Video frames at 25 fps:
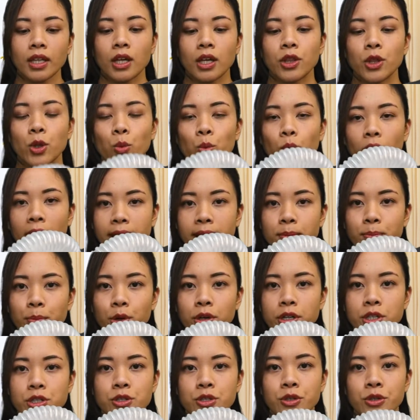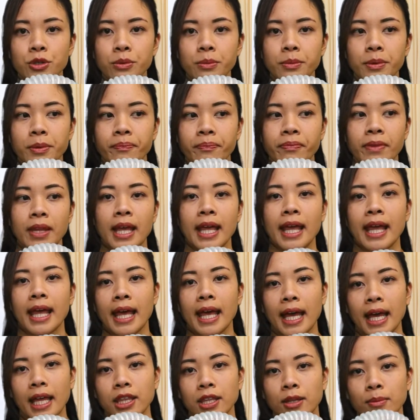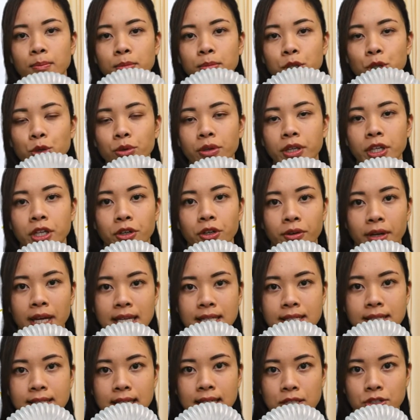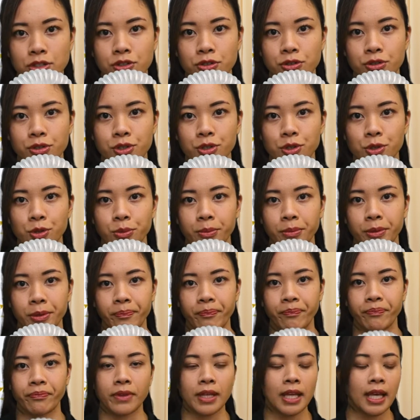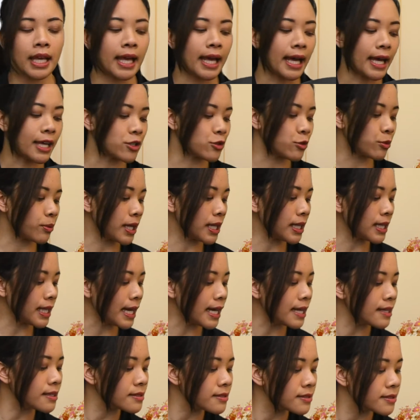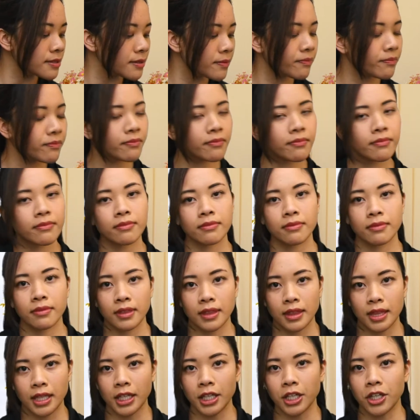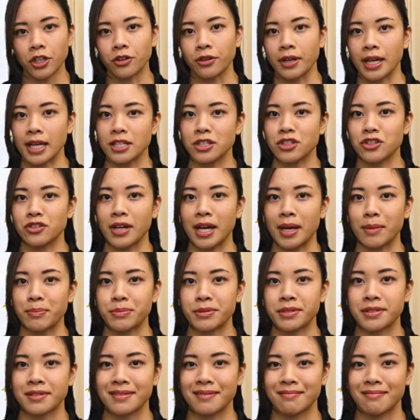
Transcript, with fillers: the wide bore tube, and the blue cuirass sensor tube, as well as the cuirass straps.